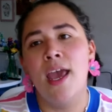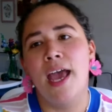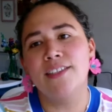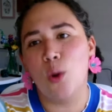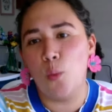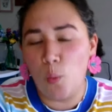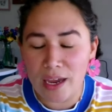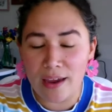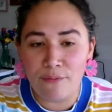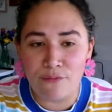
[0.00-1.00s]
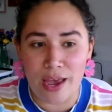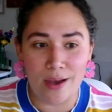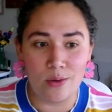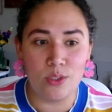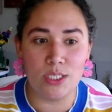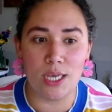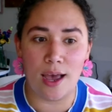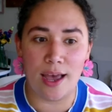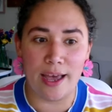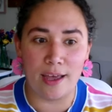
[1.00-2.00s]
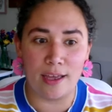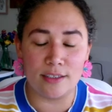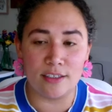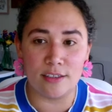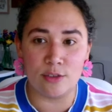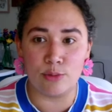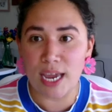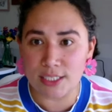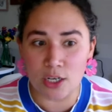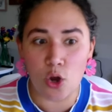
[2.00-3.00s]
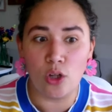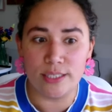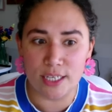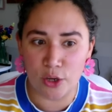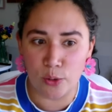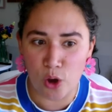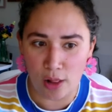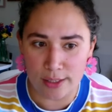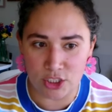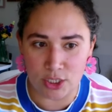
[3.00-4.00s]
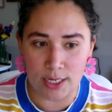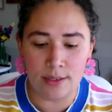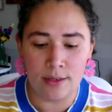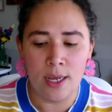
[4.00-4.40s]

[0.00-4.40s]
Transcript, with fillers: And so we found reagent called DQ collagen,